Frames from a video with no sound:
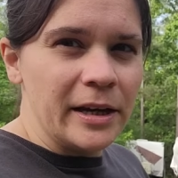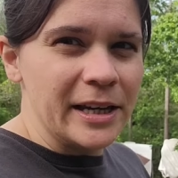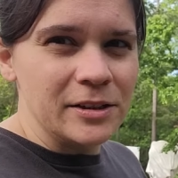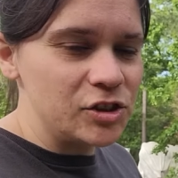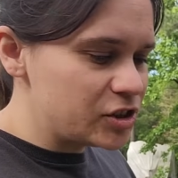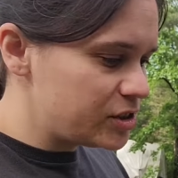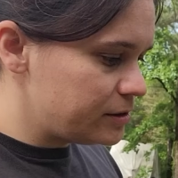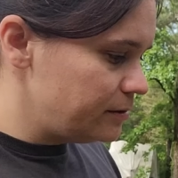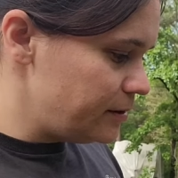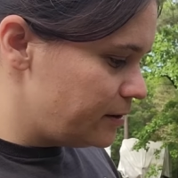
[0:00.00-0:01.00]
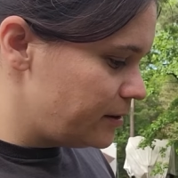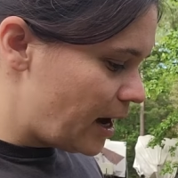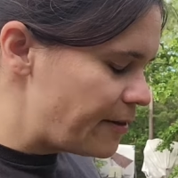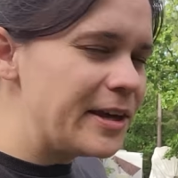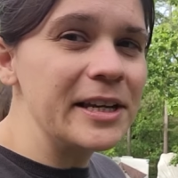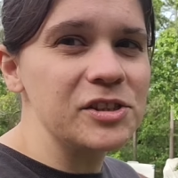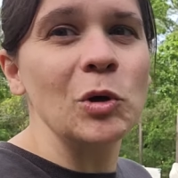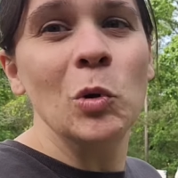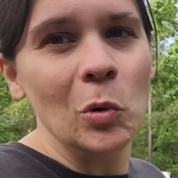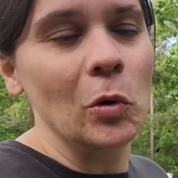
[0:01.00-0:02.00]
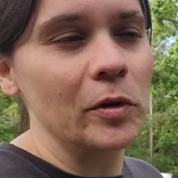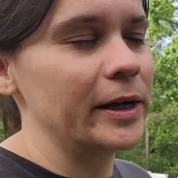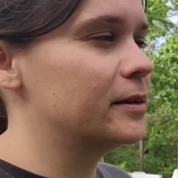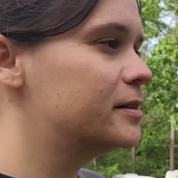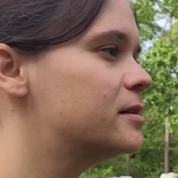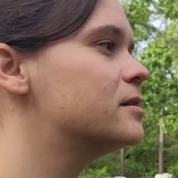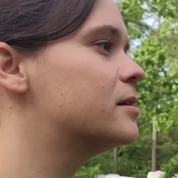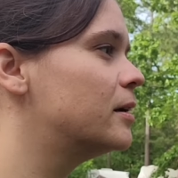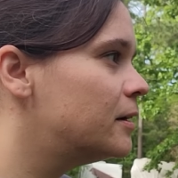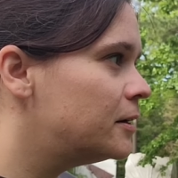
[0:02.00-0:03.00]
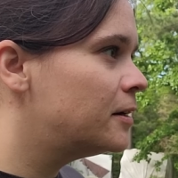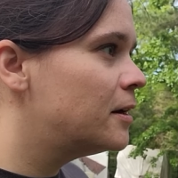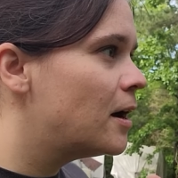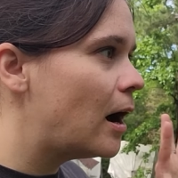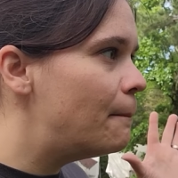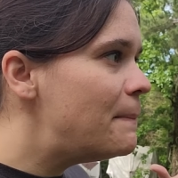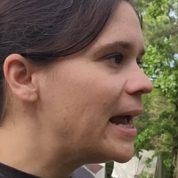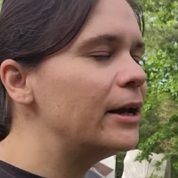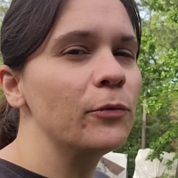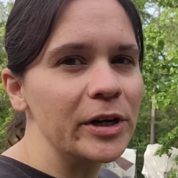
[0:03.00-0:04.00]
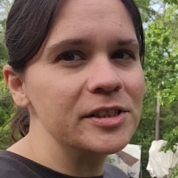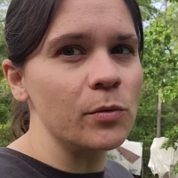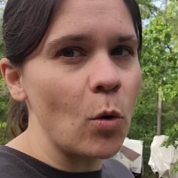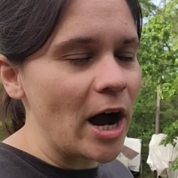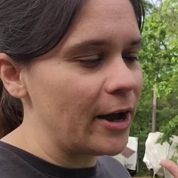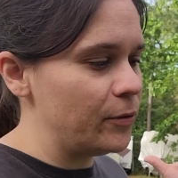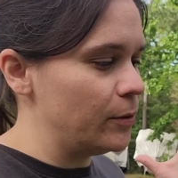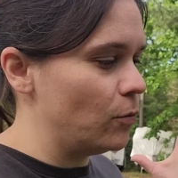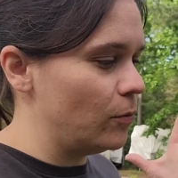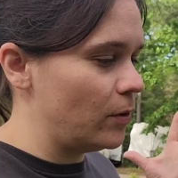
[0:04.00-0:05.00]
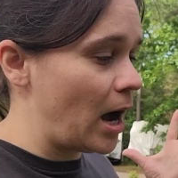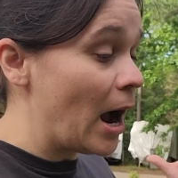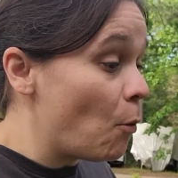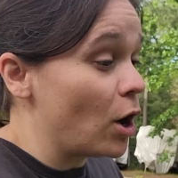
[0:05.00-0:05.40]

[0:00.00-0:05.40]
And just, I think it's cool. Like this is a main reason why we I